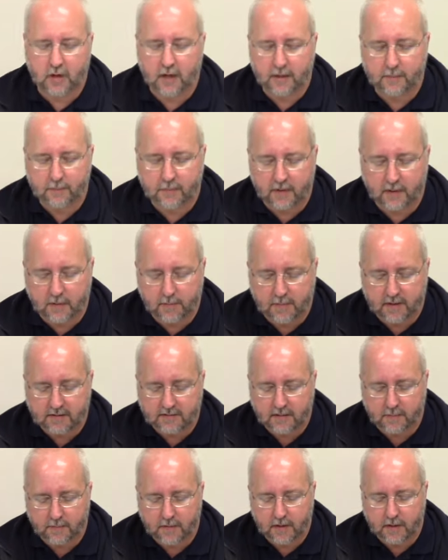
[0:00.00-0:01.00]
I'm going to
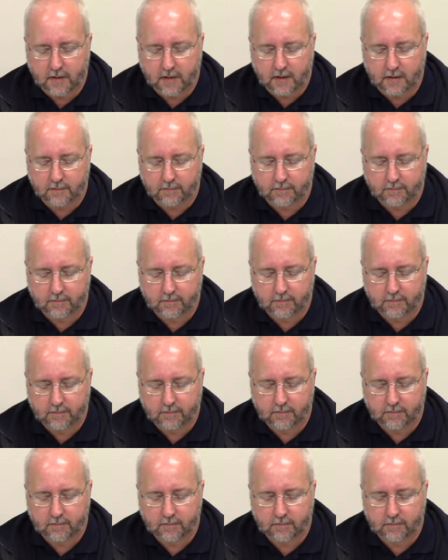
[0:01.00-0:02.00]
mess up that name.
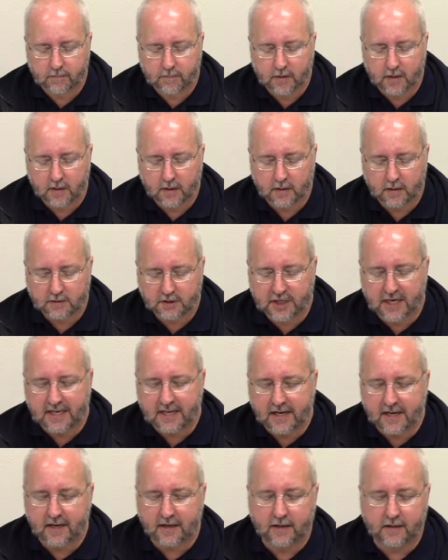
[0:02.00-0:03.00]

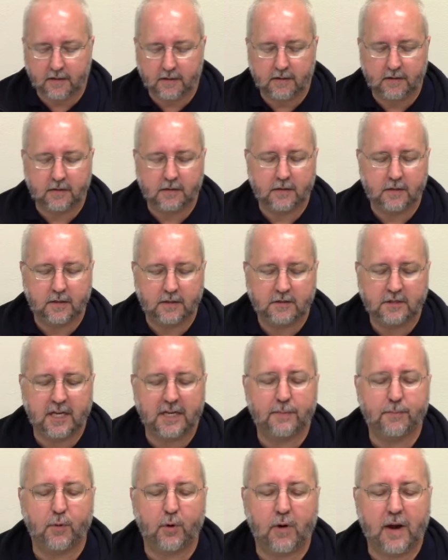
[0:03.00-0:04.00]

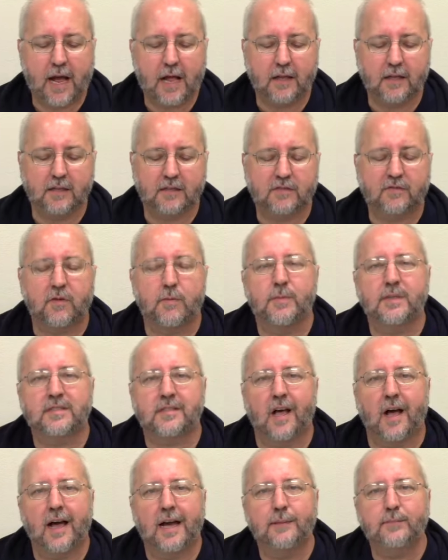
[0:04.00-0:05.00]
Jaden Morales from
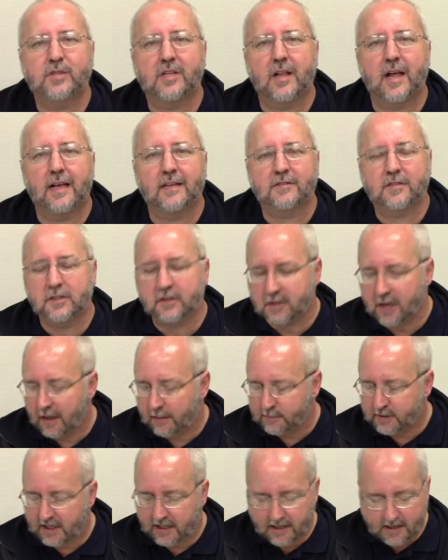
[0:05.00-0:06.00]
Miss Imes' class. Good
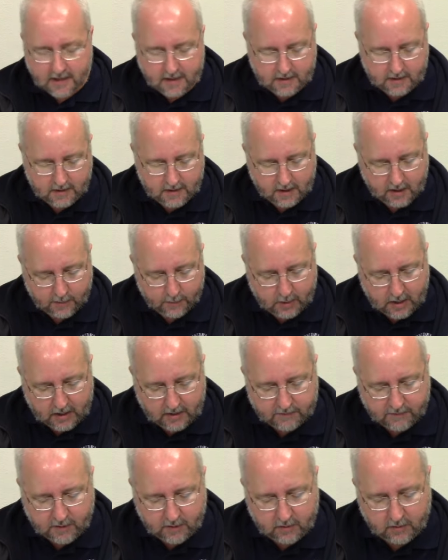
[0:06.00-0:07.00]
job, Jaden.
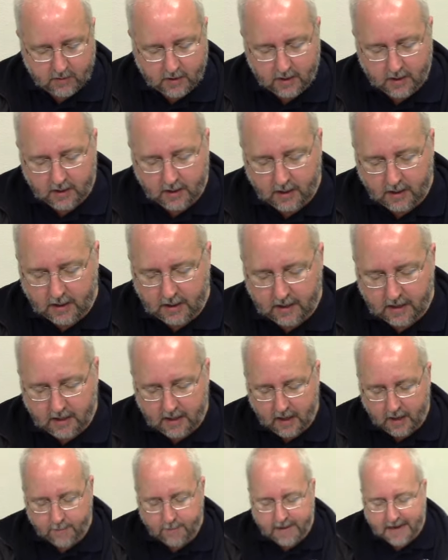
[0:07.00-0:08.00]
Proud of you.
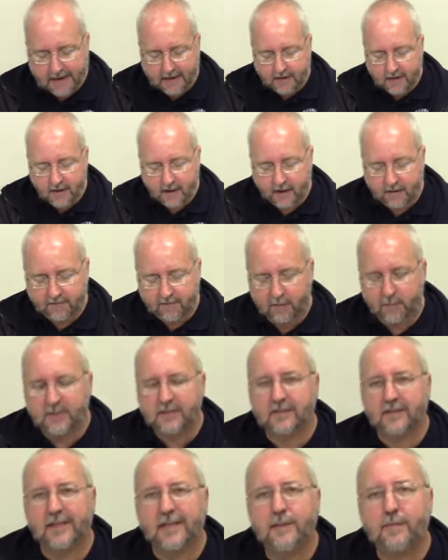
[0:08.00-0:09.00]
Amanda from
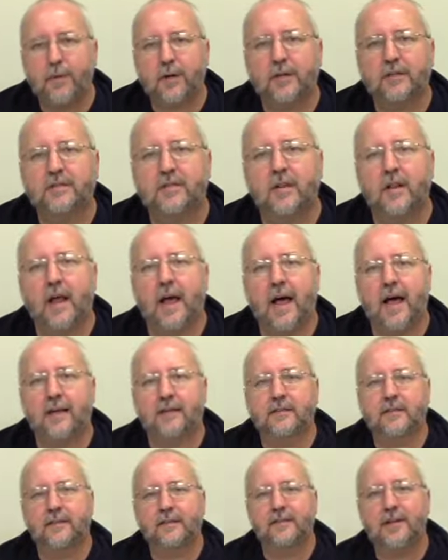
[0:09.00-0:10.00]
Miss Lindbergh's
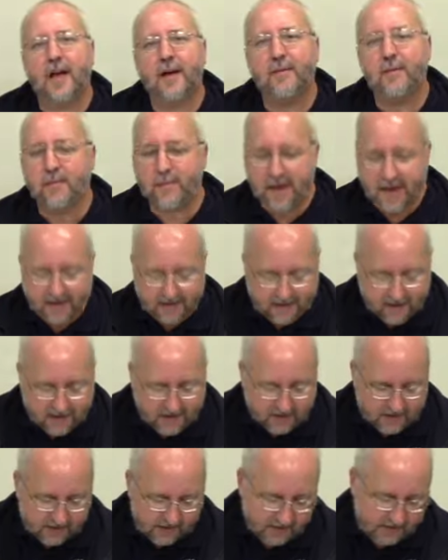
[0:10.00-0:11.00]
class. Good job,
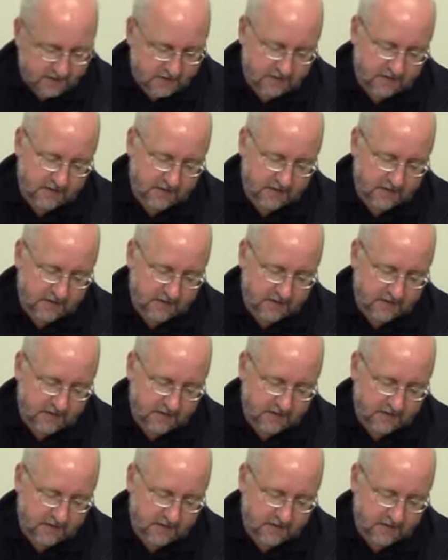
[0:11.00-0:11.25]
Amanda.